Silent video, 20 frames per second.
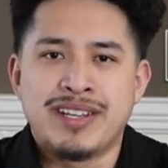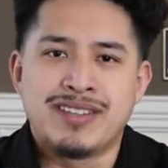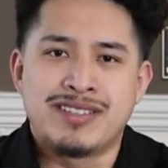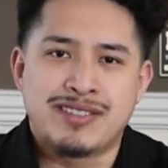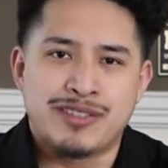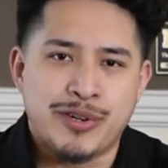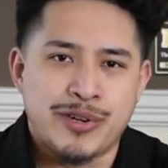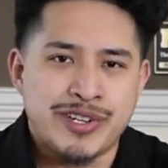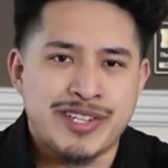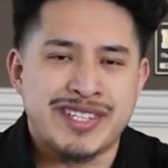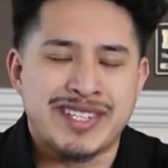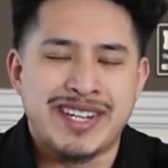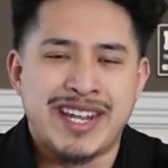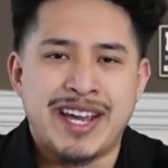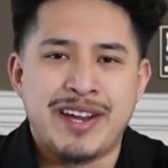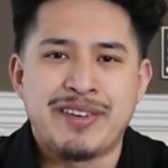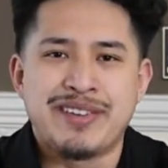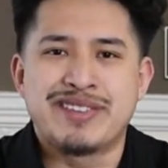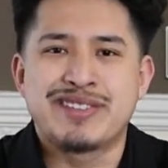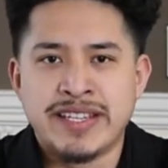It starts
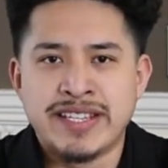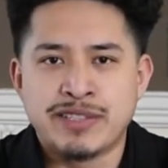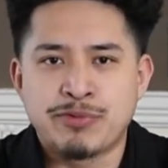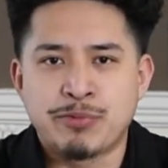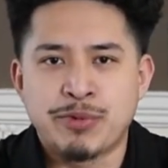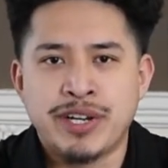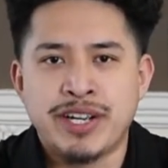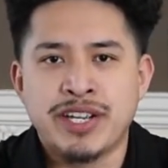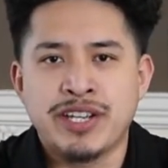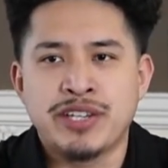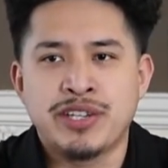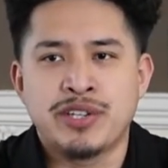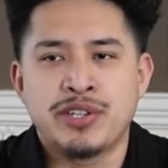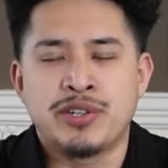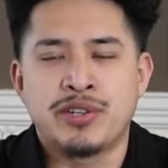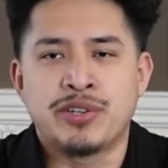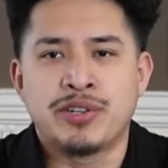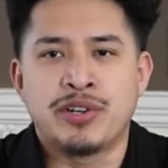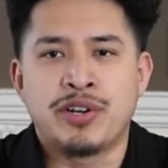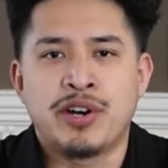now. This way,
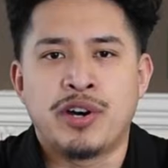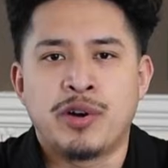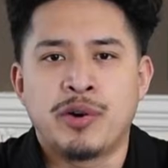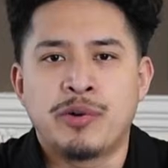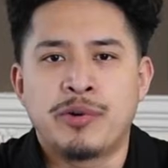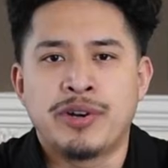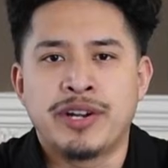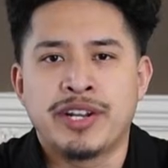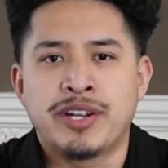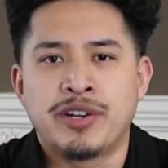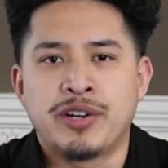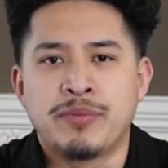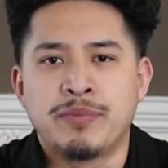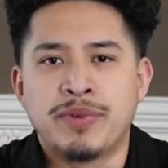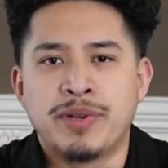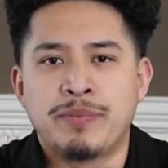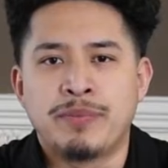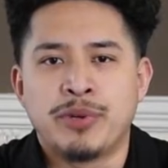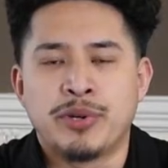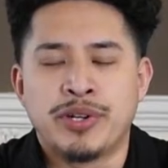you're already going to
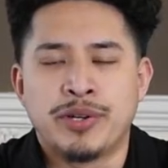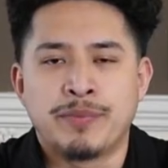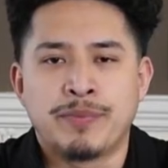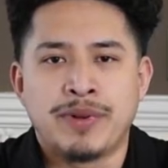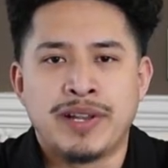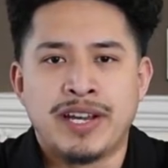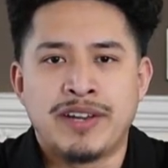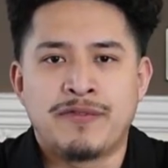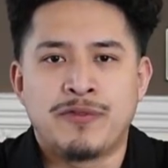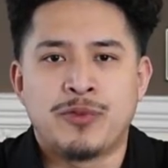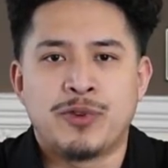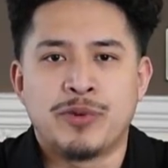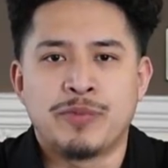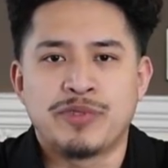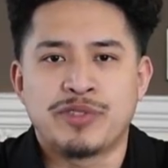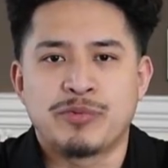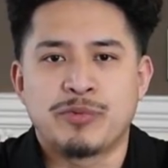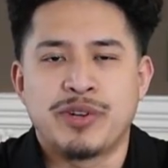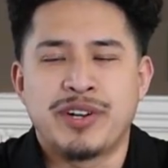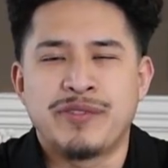be building a platform.
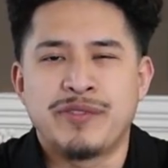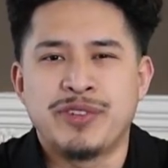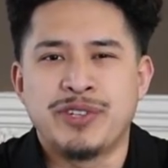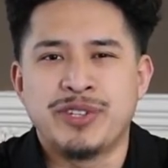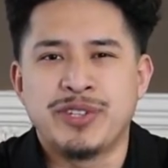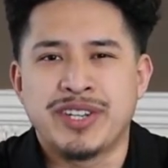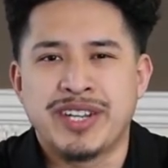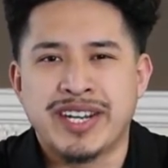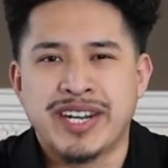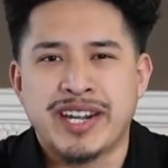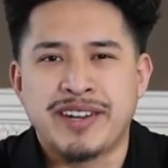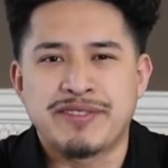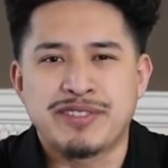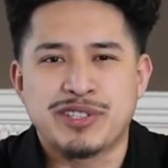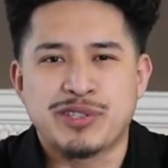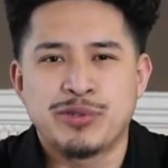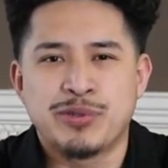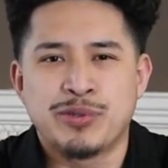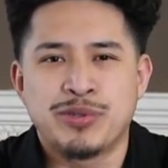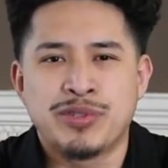So whenever you do get out of
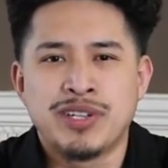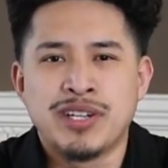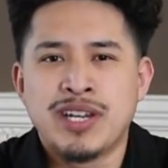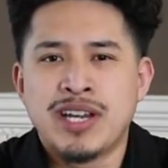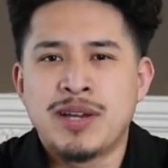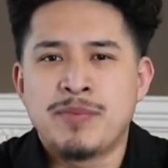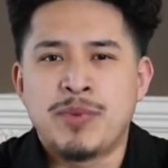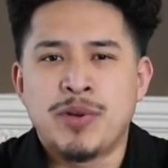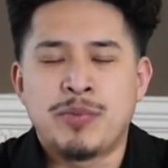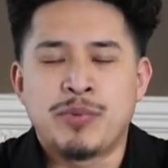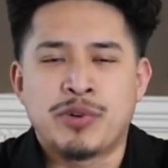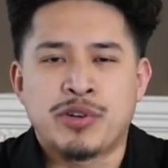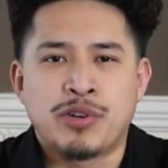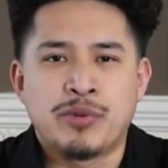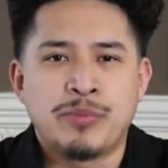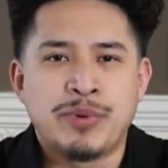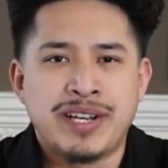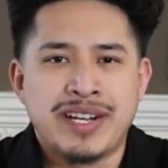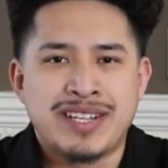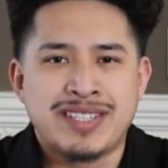school, people are
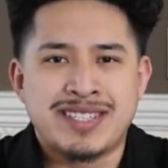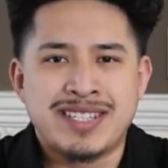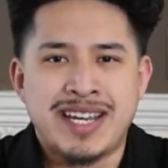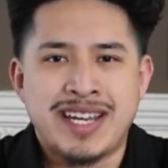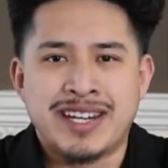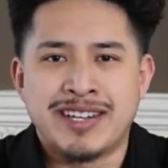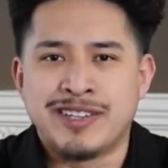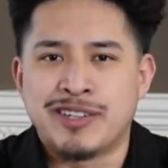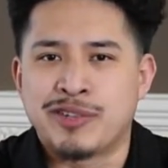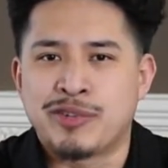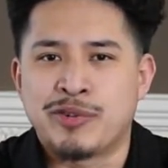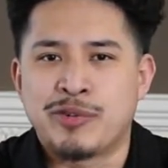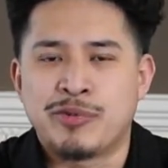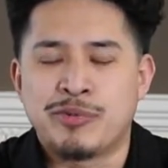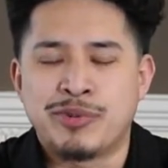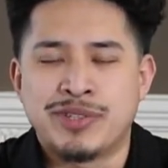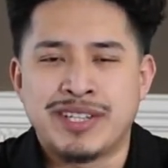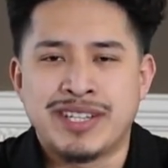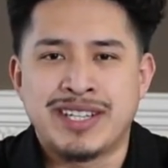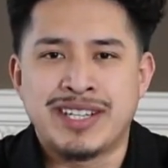going to be excited and they're going
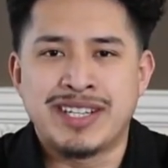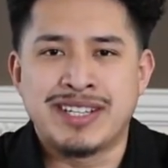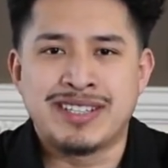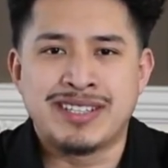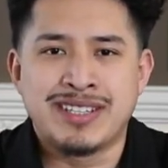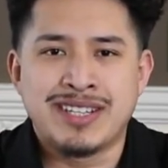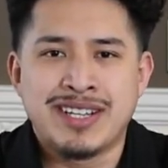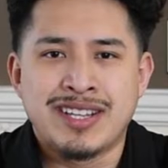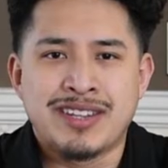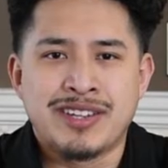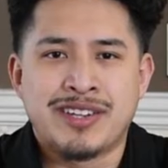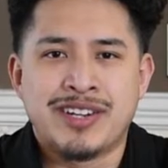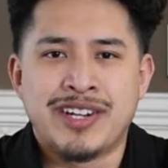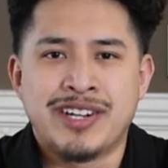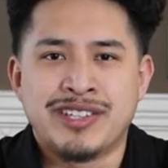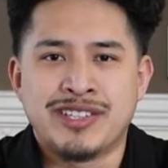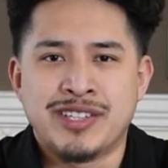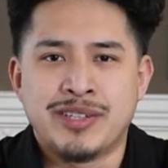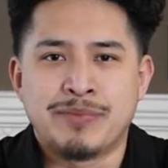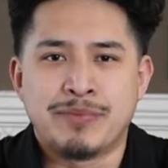to want to get their
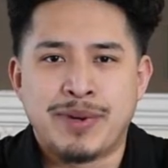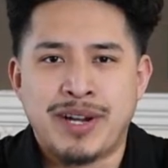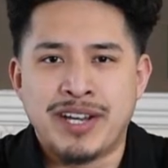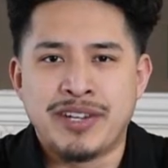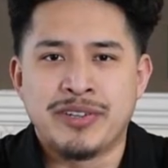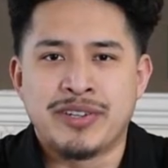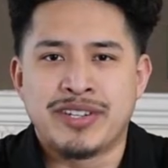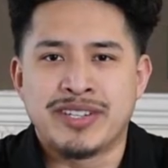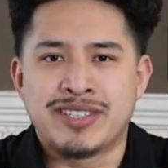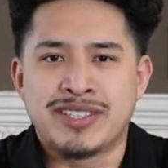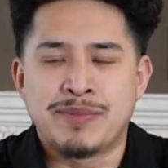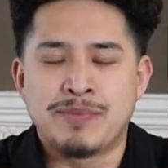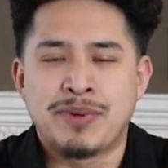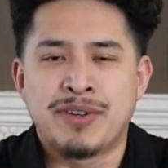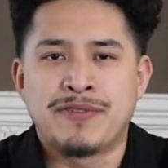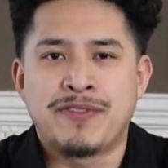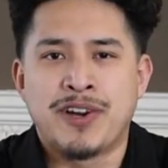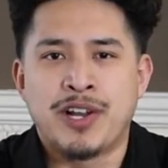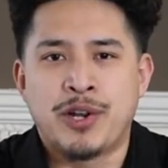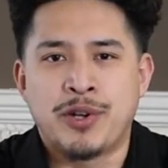hair done by you because they've
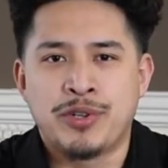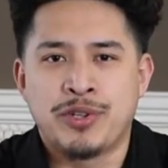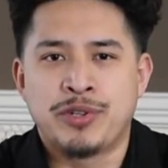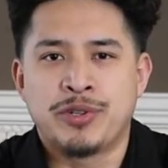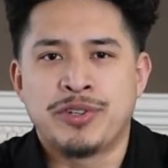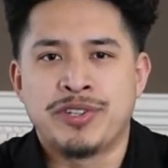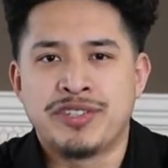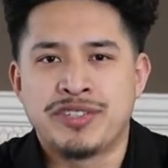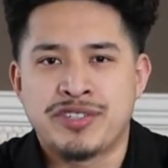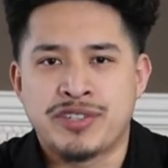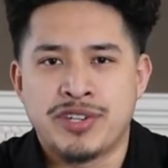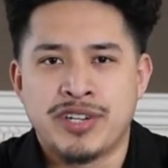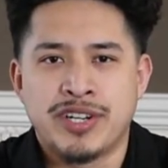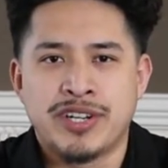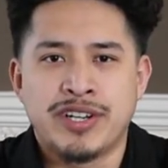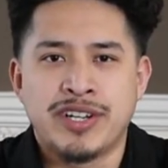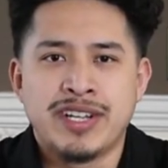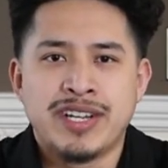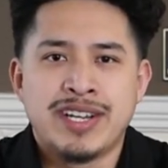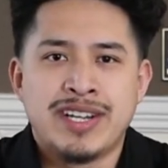been following you on this
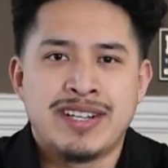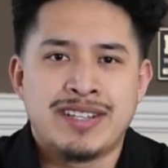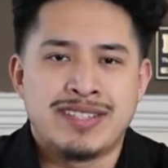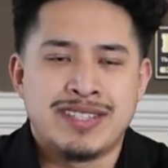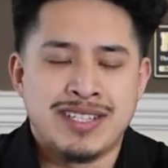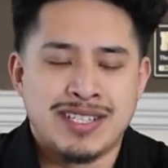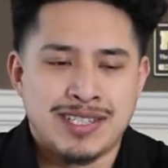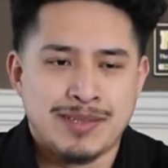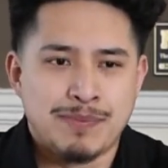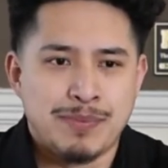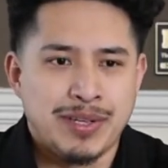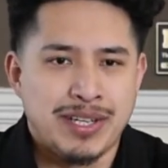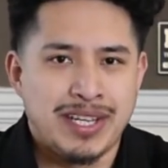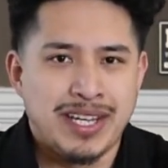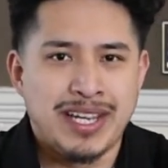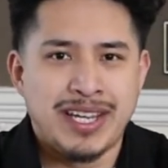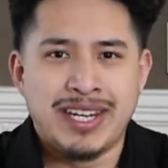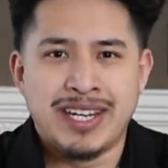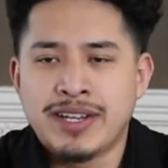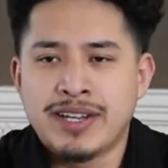journey since the
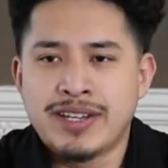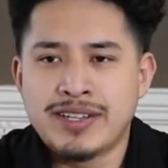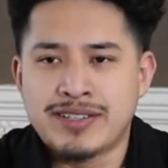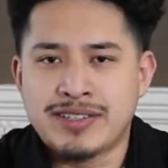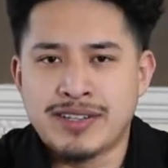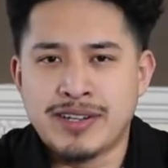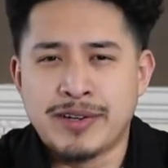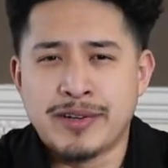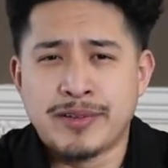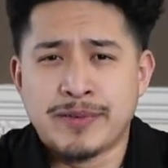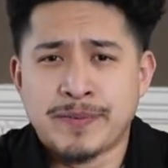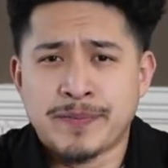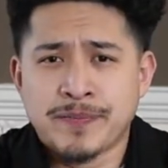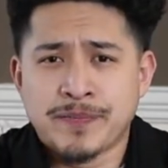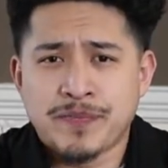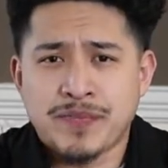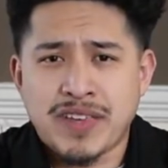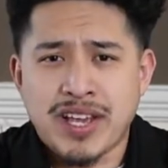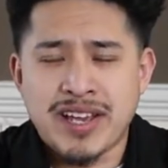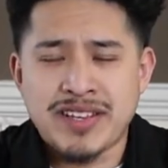beginning. So
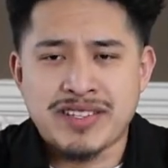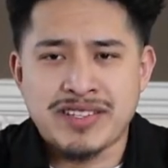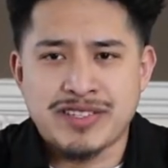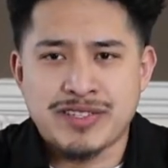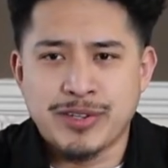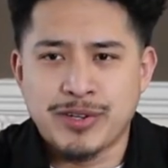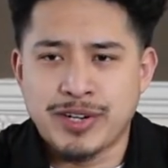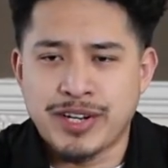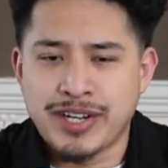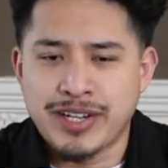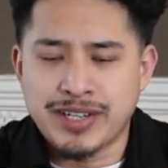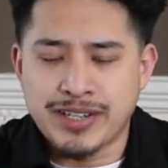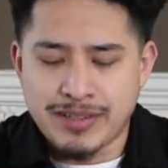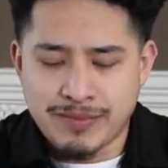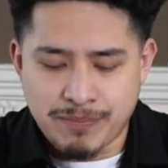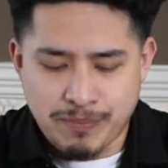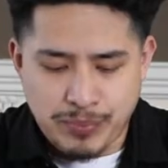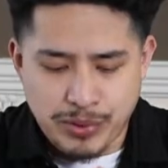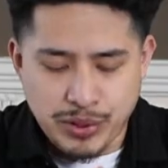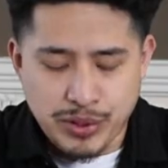as a
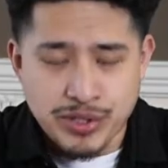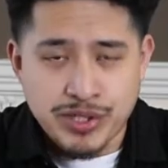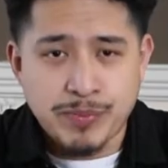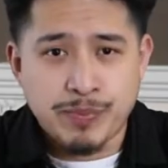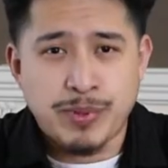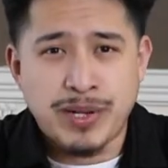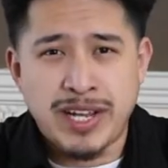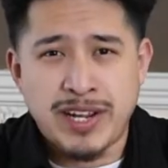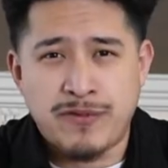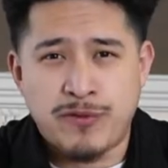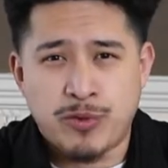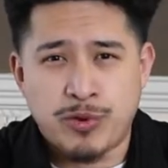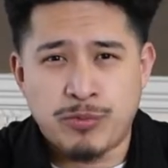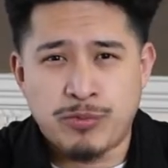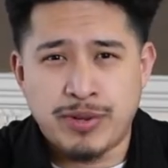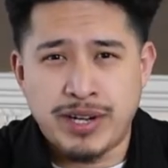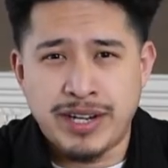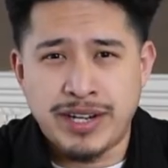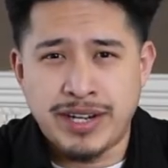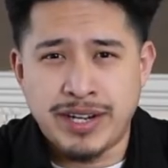student, build your platform
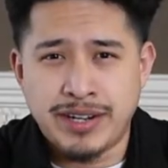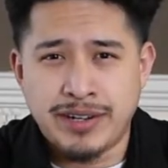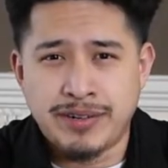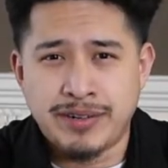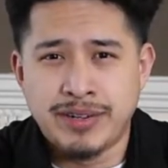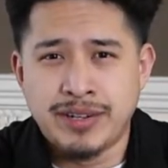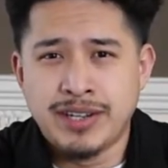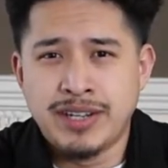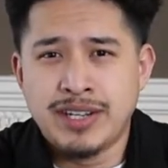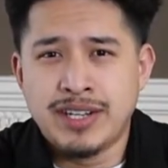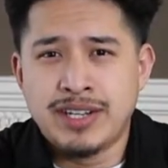right now.